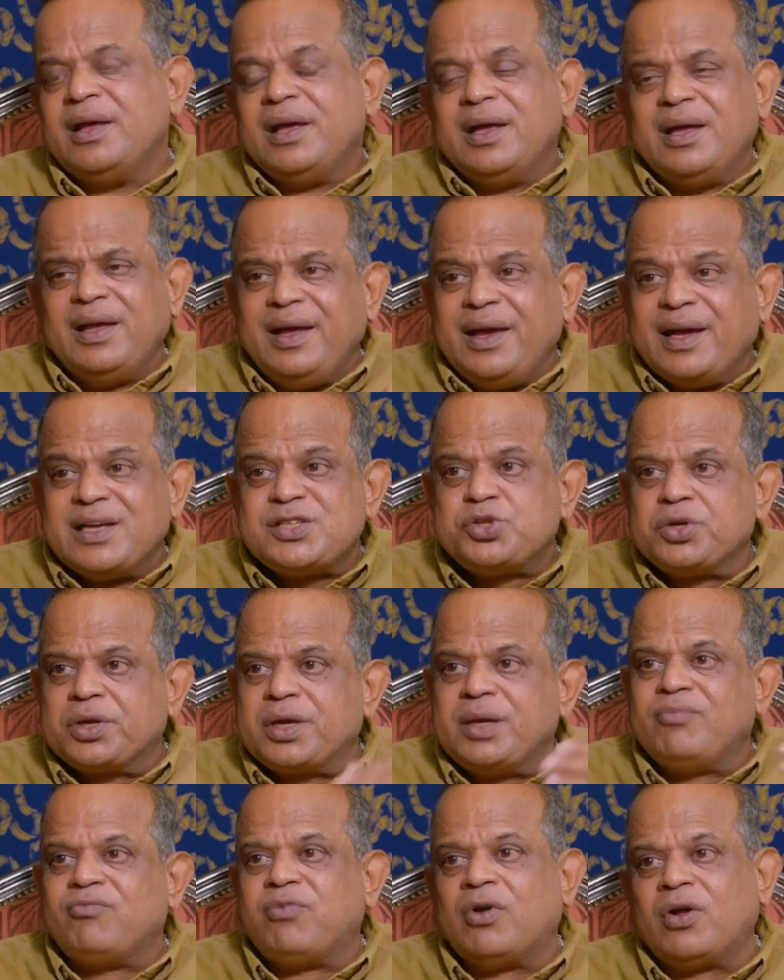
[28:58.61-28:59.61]
he has to
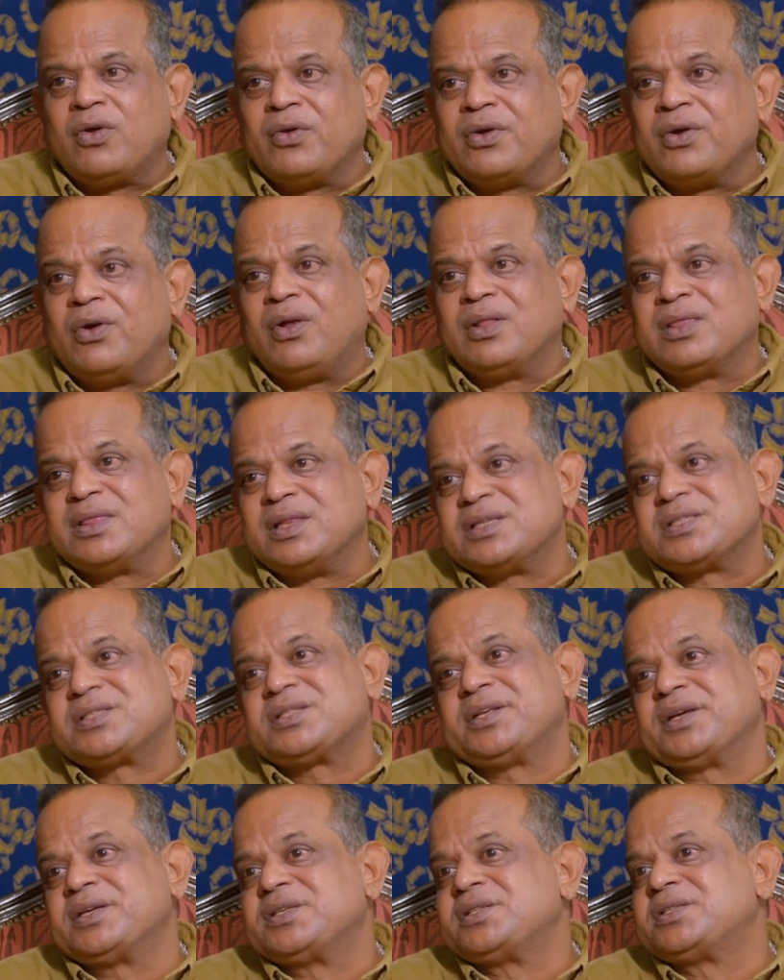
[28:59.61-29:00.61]
keep following all these
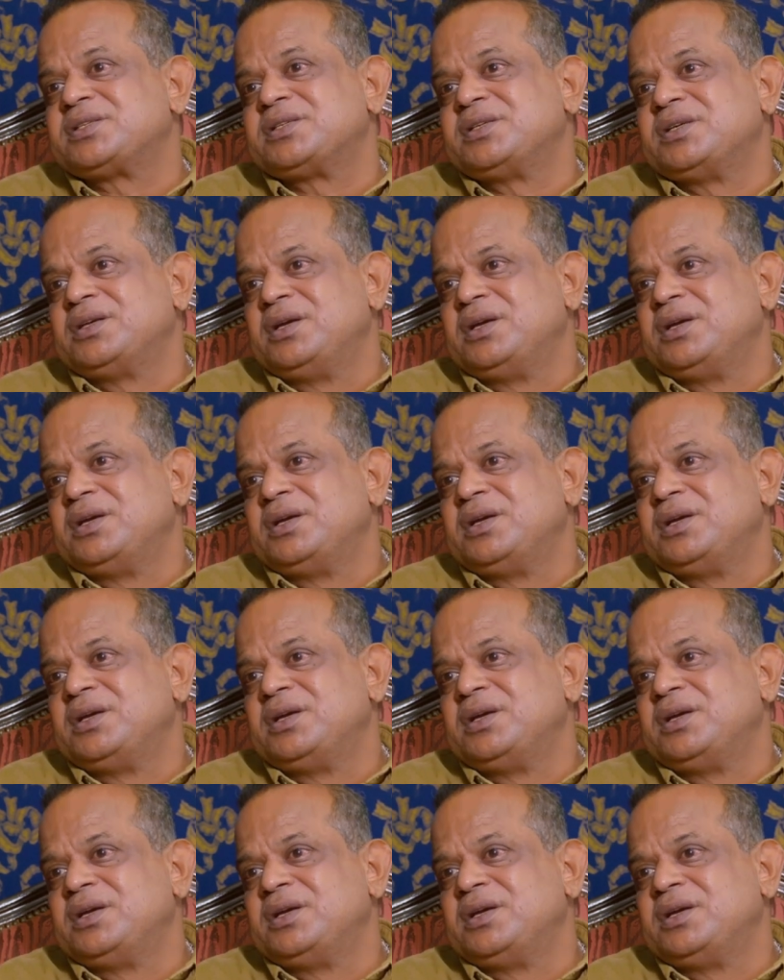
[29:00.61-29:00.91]
things.